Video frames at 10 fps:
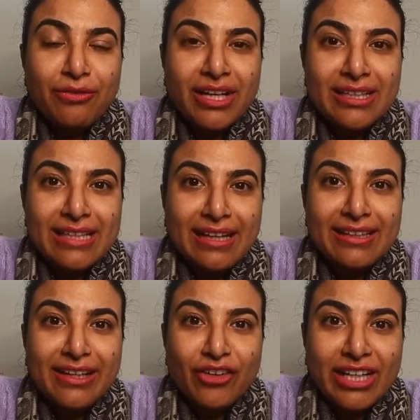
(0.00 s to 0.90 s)
if
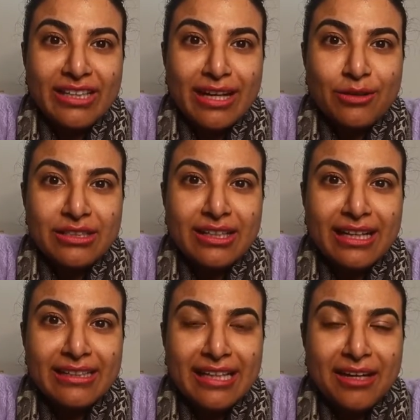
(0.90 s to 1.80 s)
exactly right now is the
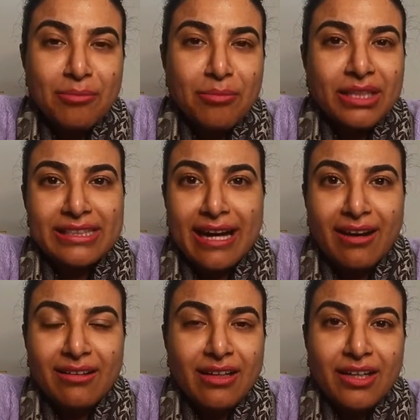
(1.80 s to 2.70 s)
right time but yeah